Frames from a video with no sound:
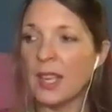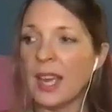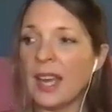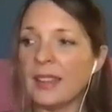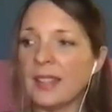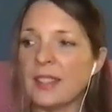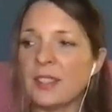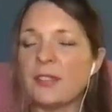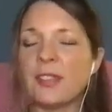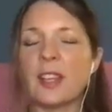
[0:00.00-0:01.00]
and then
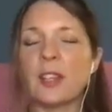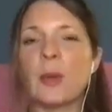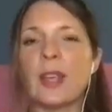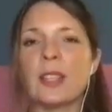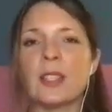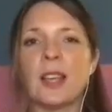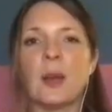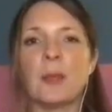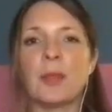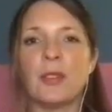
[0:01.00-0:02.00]
to find ways to
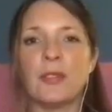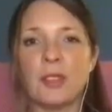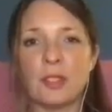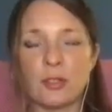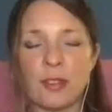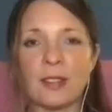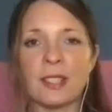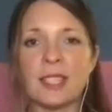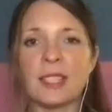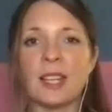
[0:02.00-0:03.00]
help you feel
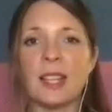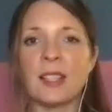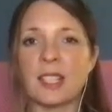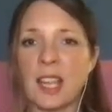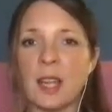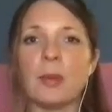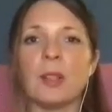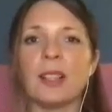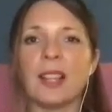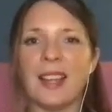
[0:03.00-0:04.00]
grounded and
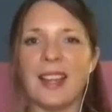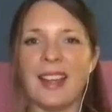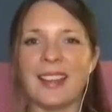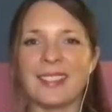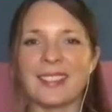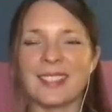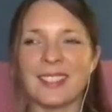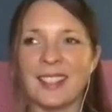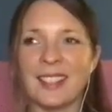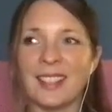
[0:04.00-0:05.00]
stable, and
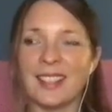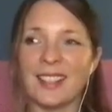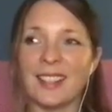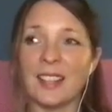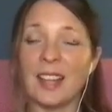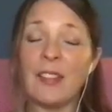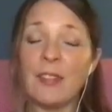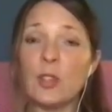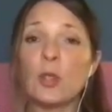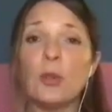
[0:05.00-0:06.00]
have
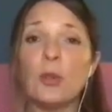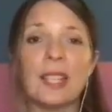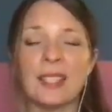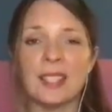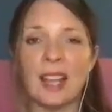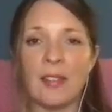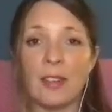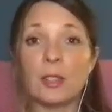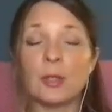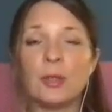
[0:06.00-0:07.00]
a toolkit,
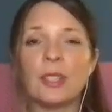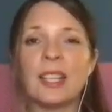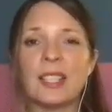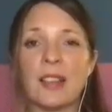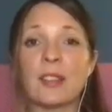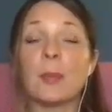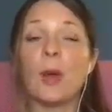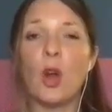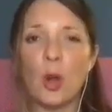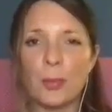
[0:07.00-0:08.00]
have some
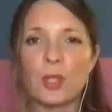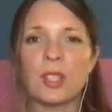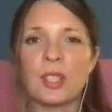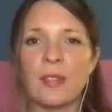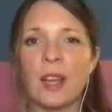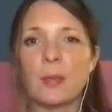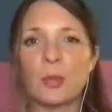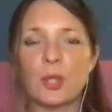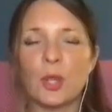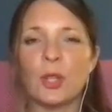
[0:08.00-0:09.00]
options available
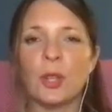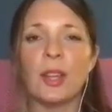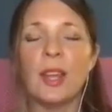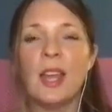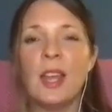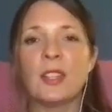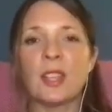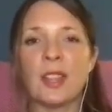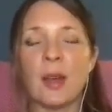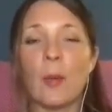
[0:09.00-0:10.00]
to you,
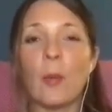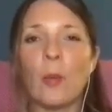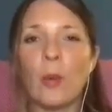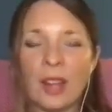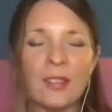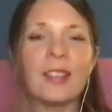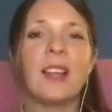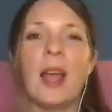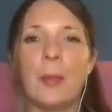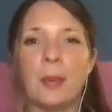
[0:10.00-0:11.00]
so that whatever
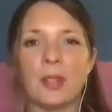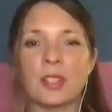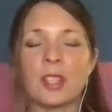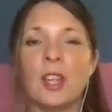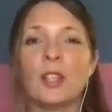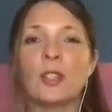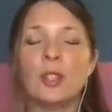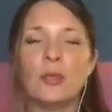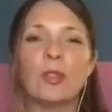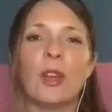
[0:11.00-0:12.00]
happens,
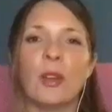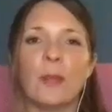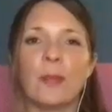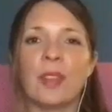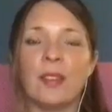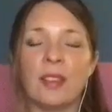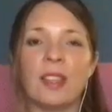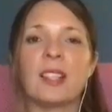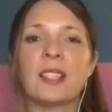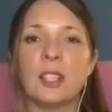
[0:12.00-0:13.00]
you know there are
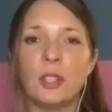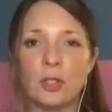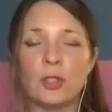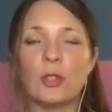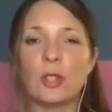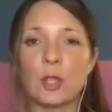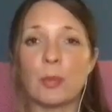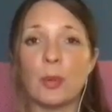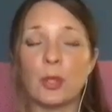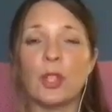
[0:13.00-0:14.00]
things that you can do to
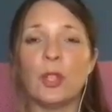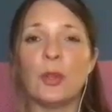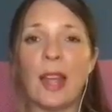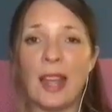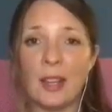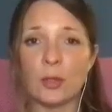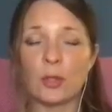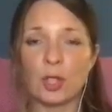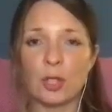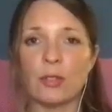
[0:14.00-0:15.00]
support you and your
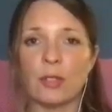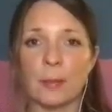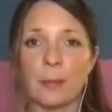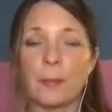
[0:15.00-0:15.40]
children